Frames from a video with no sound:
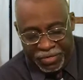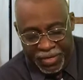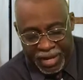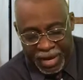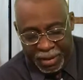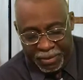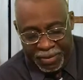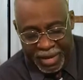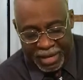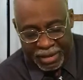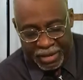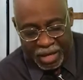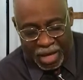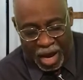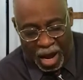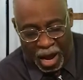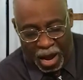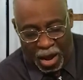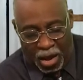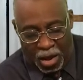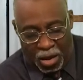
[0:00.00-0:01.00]
them that
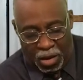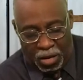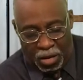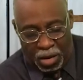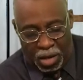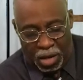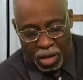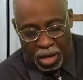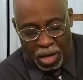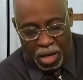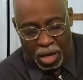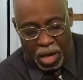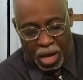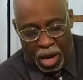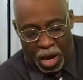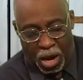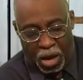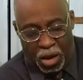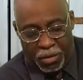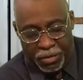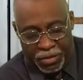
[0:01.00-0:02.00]
call
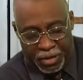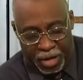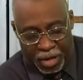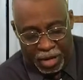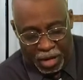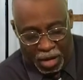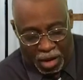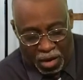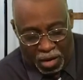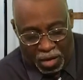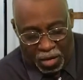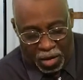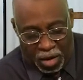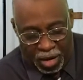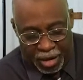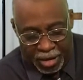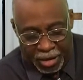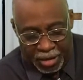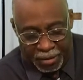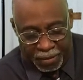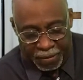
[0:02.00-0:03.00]
on the
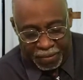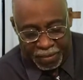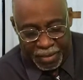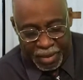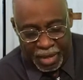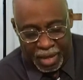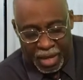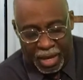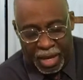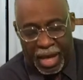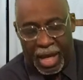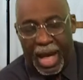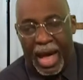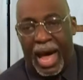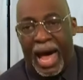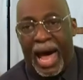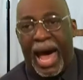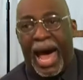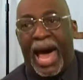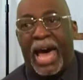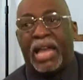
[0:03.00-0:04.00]
Lord
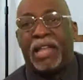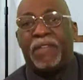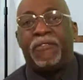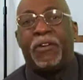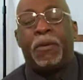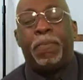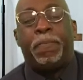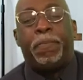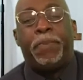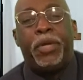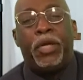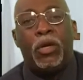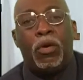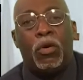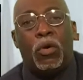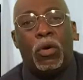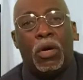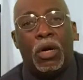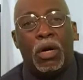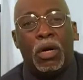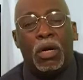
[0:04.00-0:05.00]
out of a
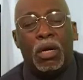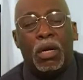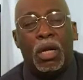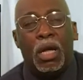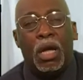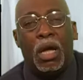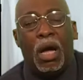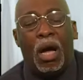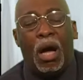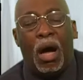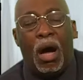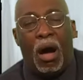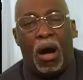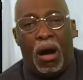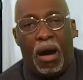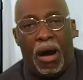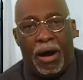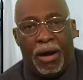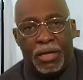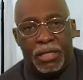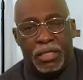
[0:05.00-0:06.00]
pure
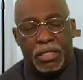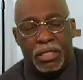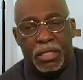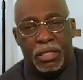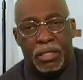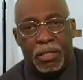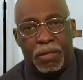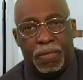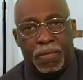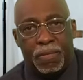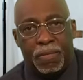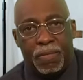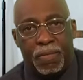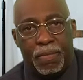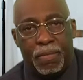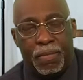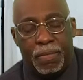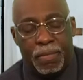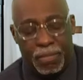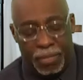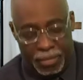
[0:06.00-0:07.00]
heart.
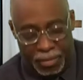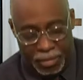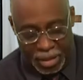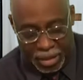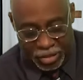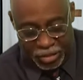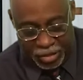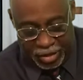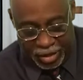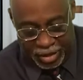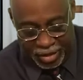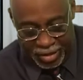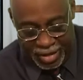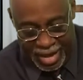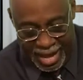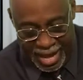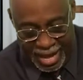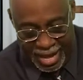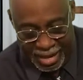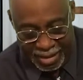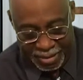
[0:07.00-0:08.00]
Did you hear
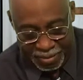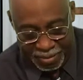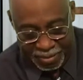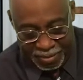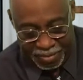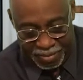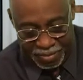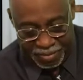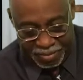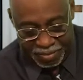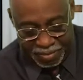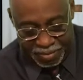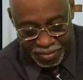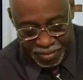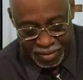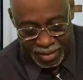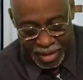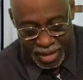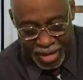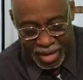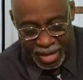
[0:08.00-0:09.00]
that?
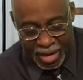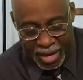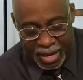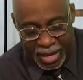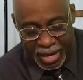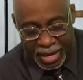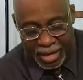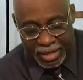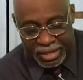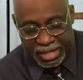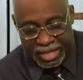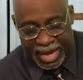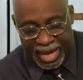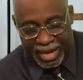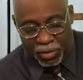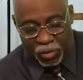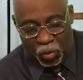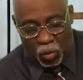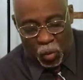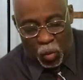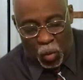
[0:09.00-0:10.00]
He
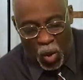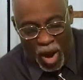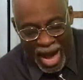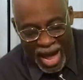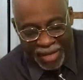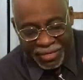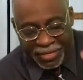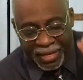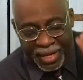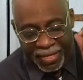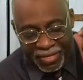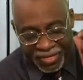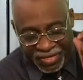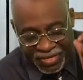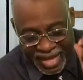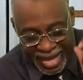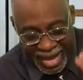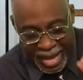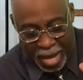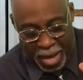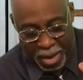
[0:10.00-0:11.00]
said, with
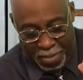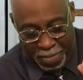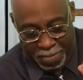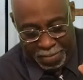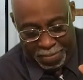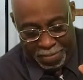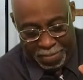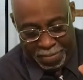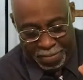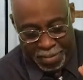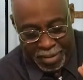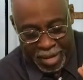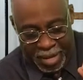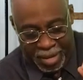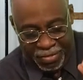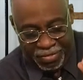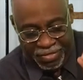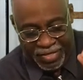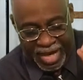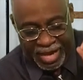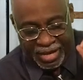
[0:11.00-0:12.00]
them
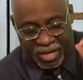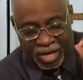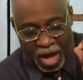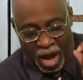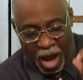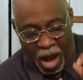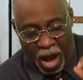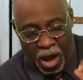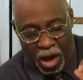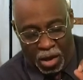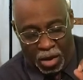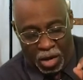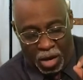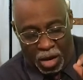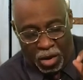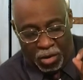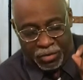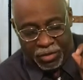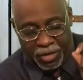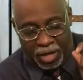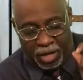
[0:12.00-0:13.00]
that call
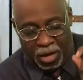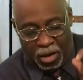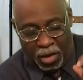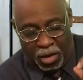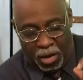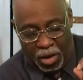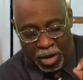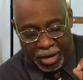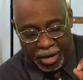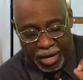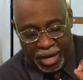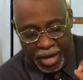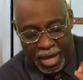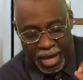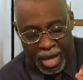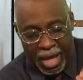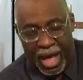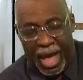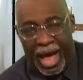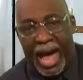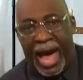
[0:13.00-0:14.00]
on the Lord
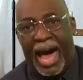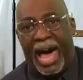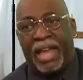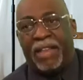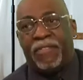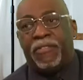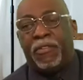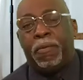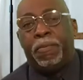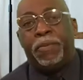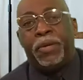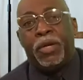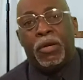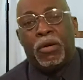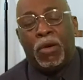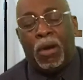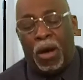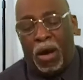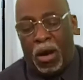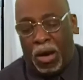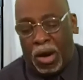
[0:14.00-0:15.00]
out of a
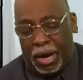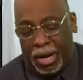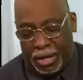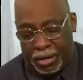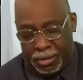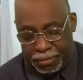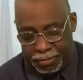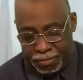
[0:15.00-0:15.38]
pure heart.